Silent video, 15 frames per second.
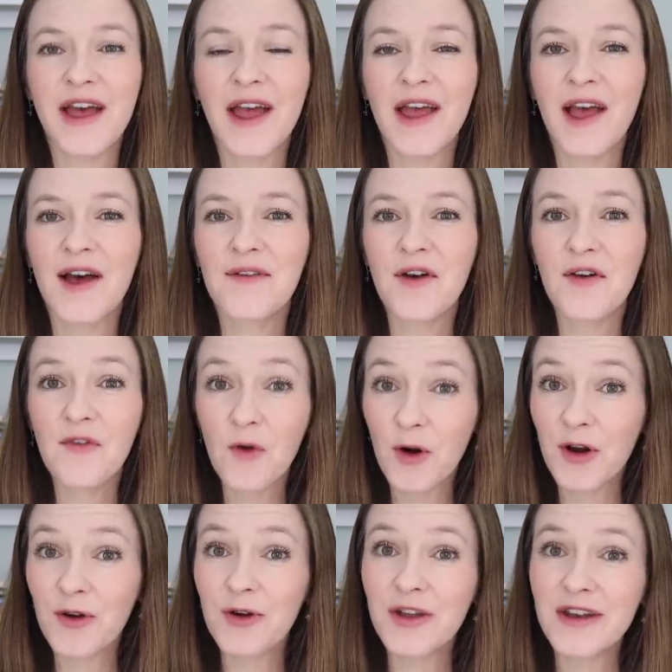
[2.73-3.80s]
I have a four
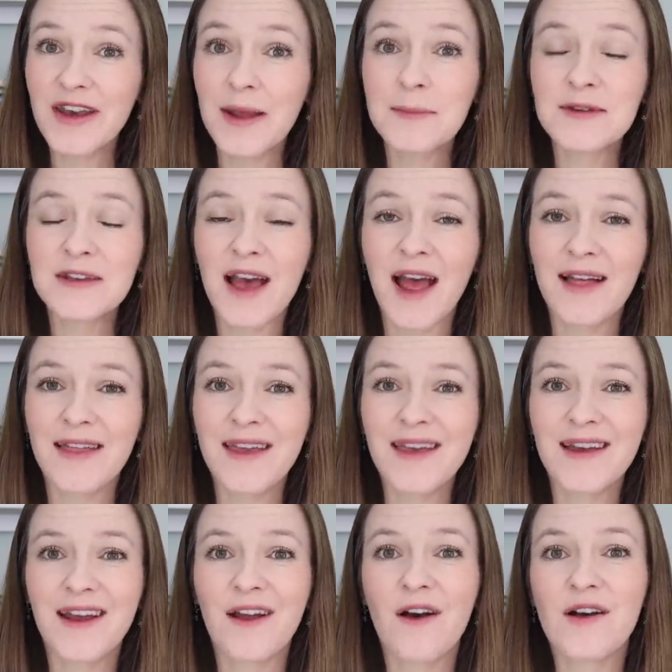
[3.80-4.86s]
year old named Kylie,
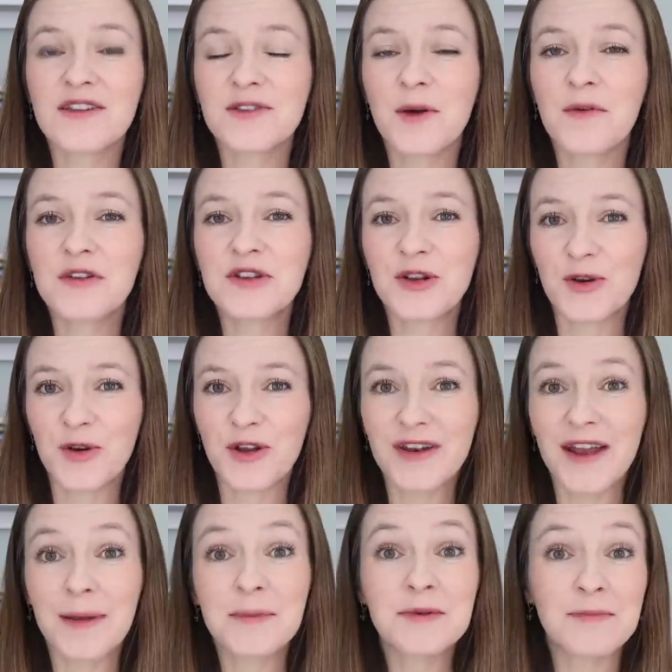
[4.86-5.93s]
and I also have a two year old
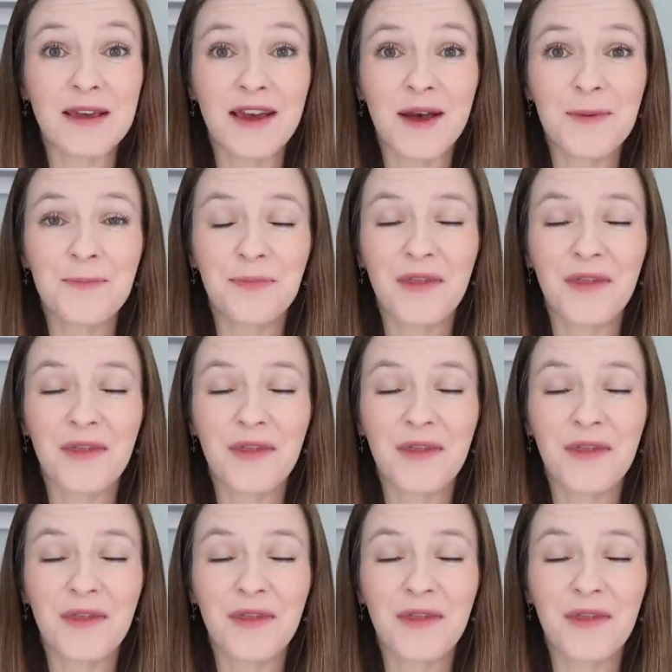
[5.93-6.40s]
named Mia.